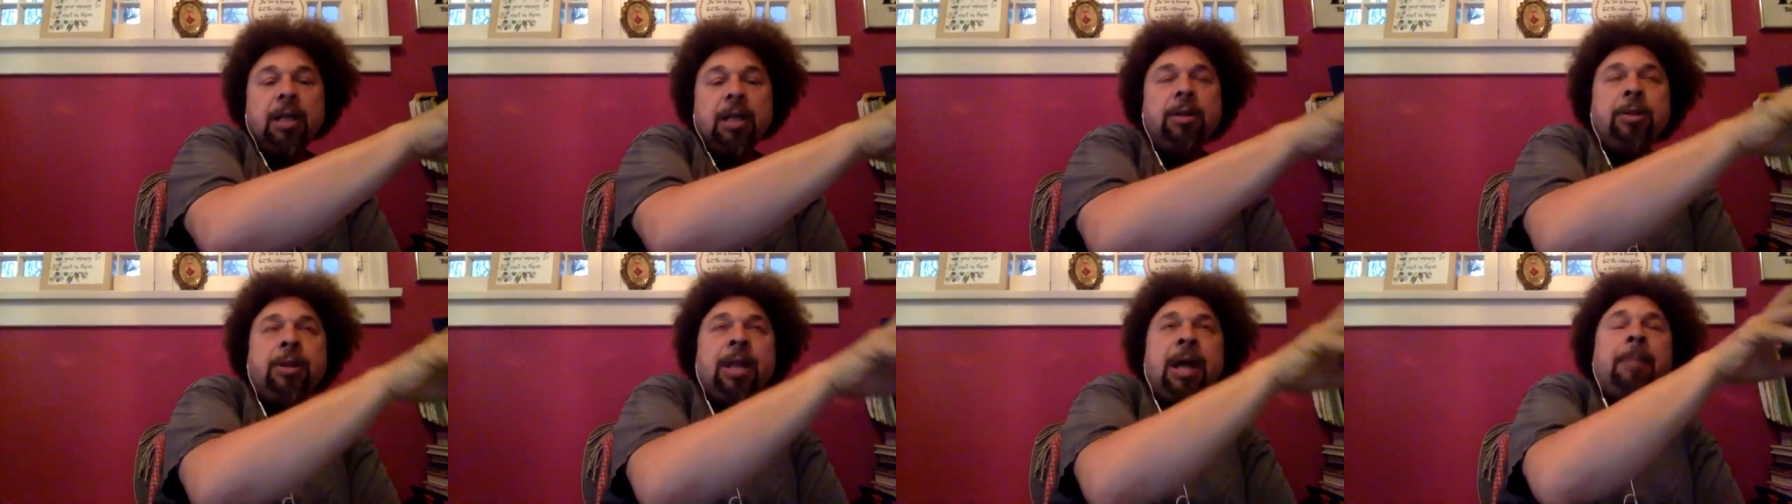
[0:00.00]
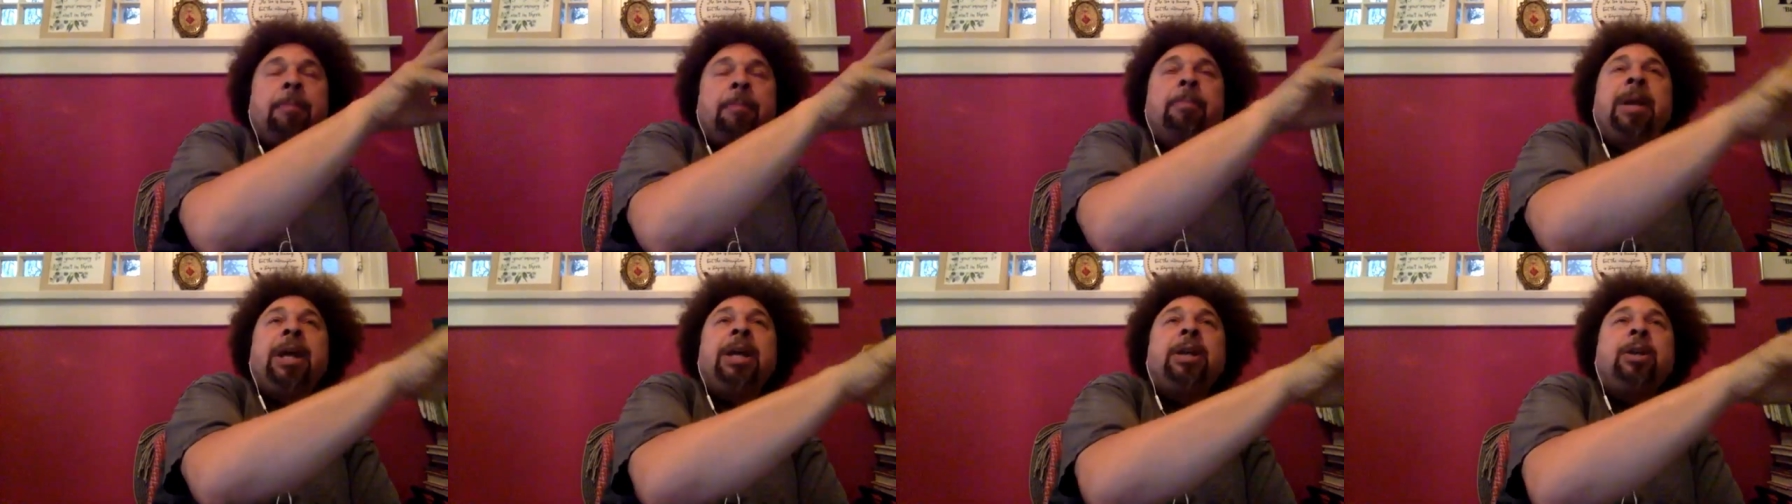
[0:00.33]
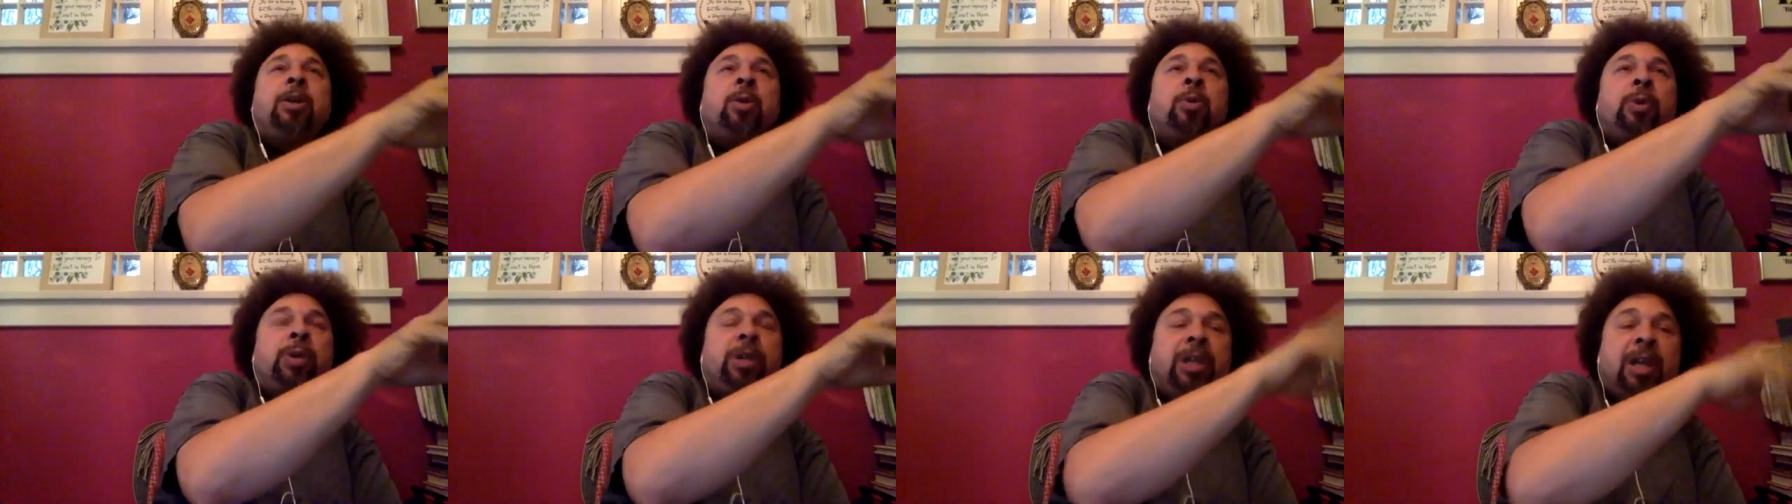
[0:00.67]
that make
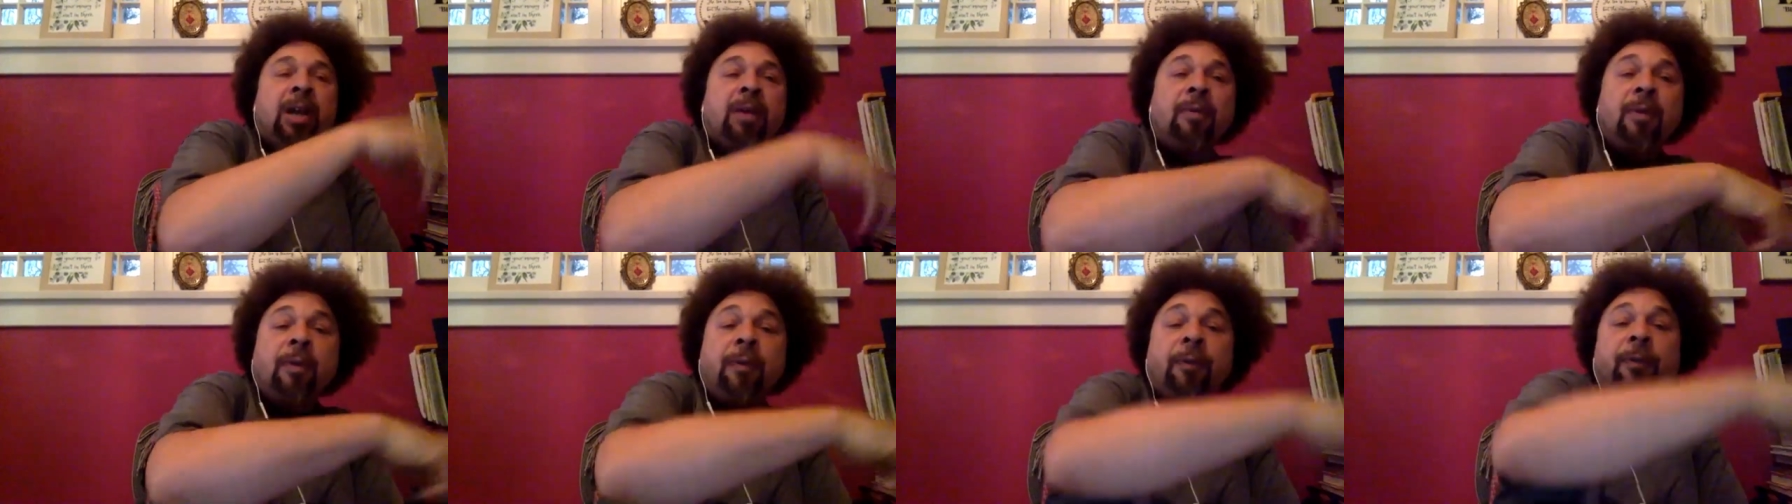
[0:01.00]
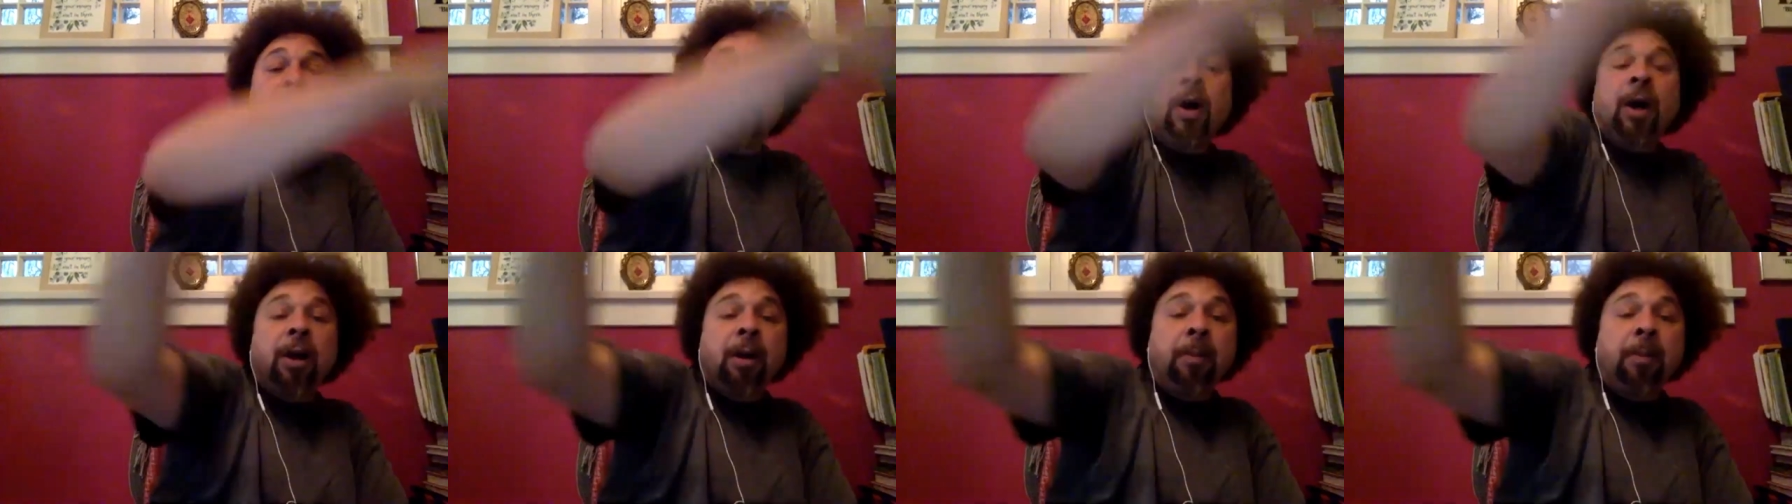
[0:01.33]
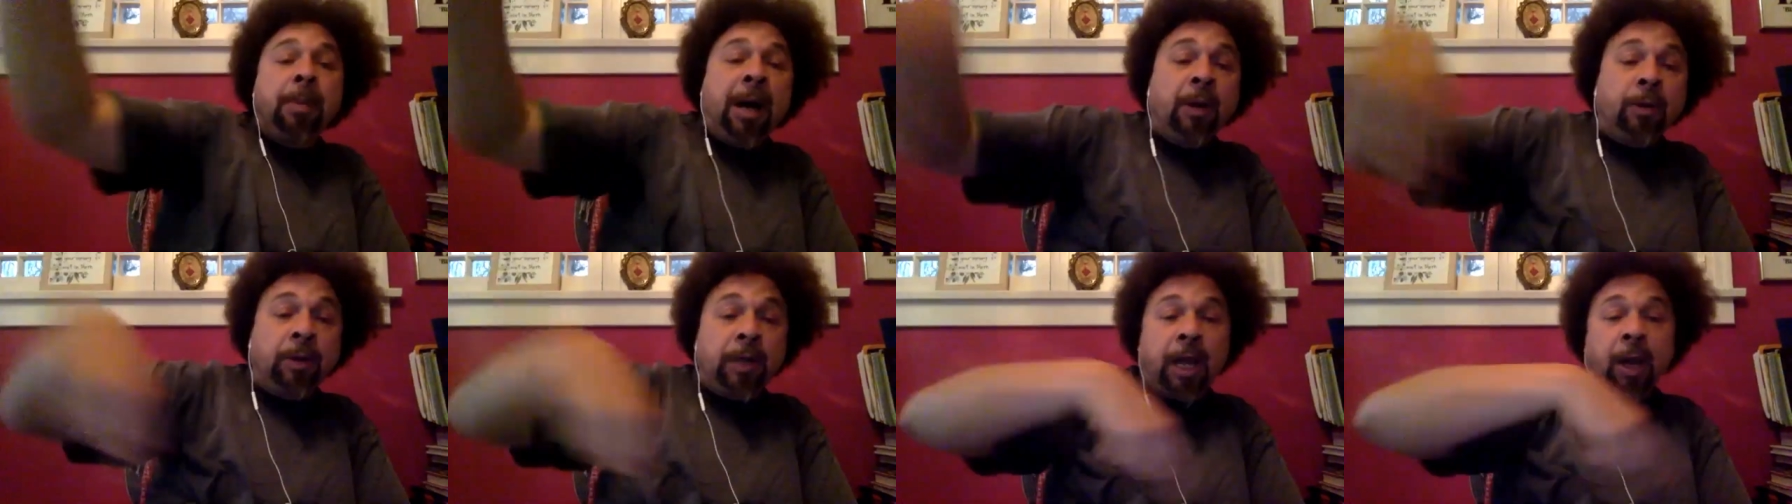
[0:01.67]
you give a fuck
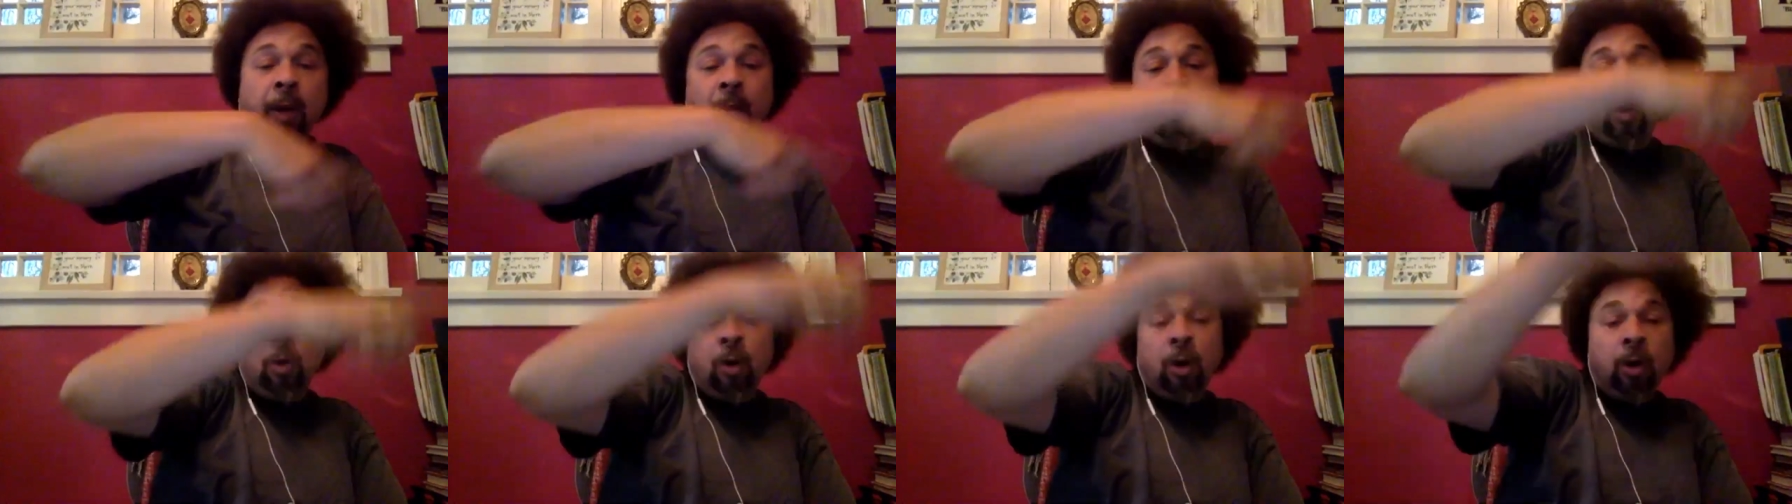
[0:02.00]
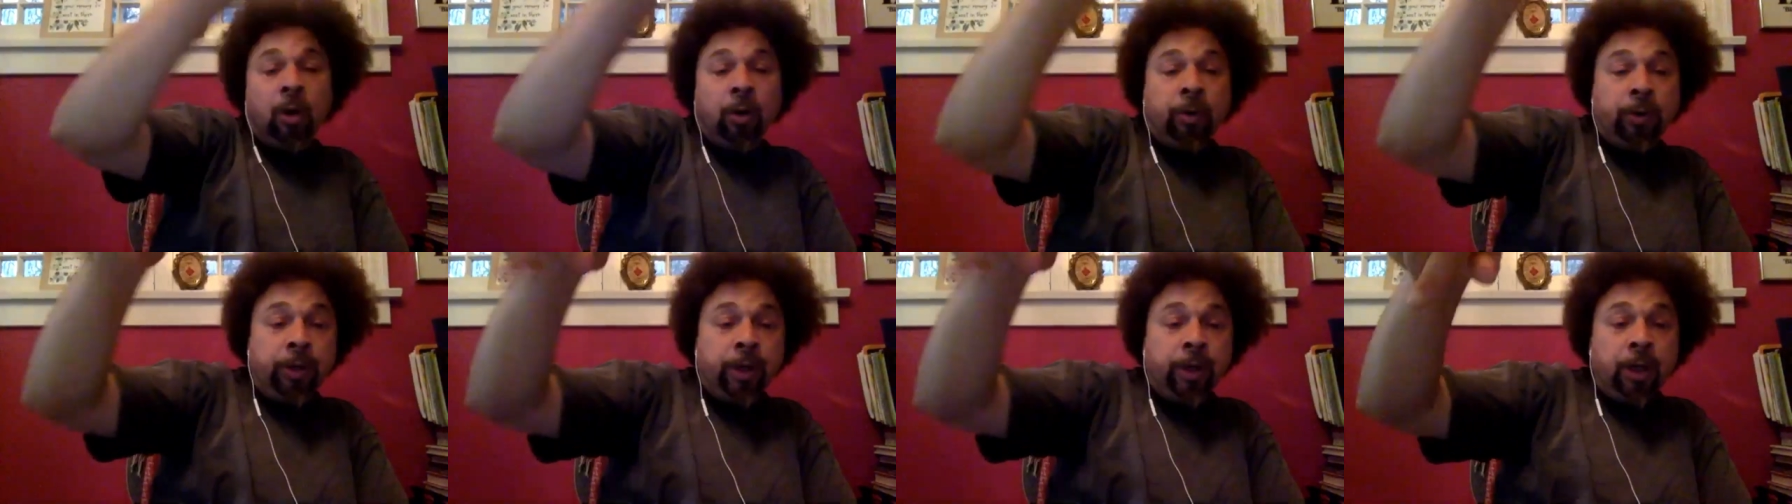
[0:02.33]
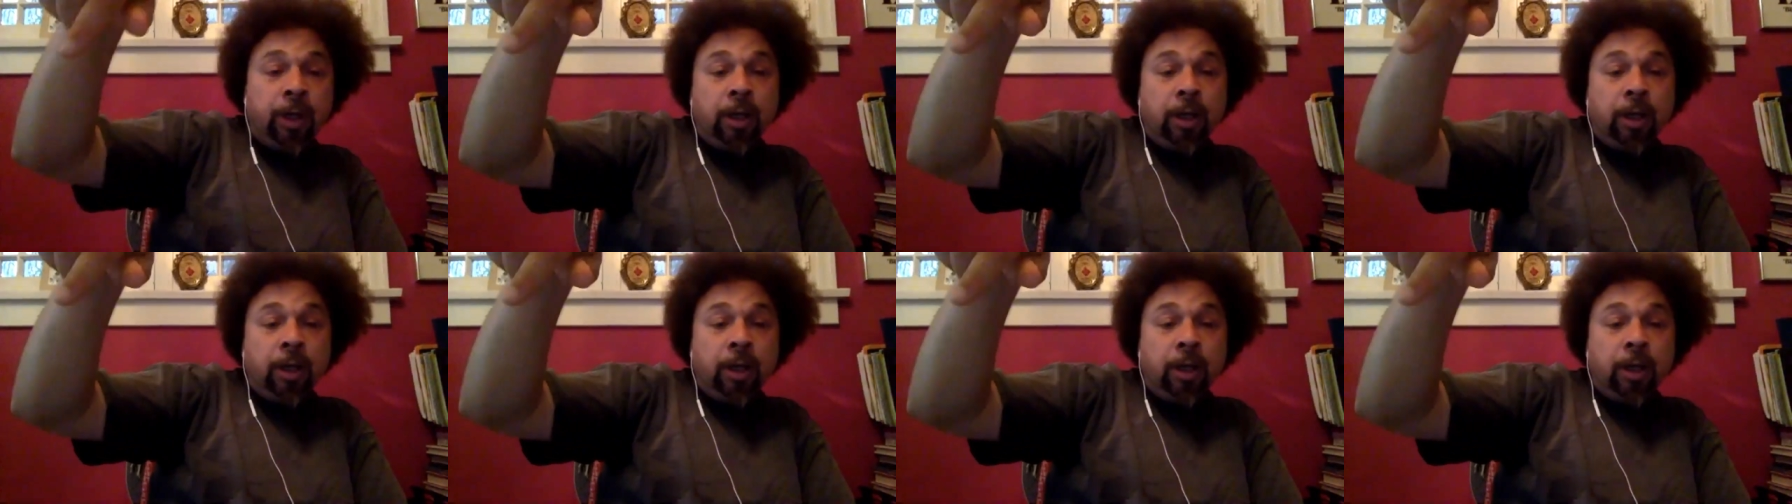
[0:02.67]
about that world.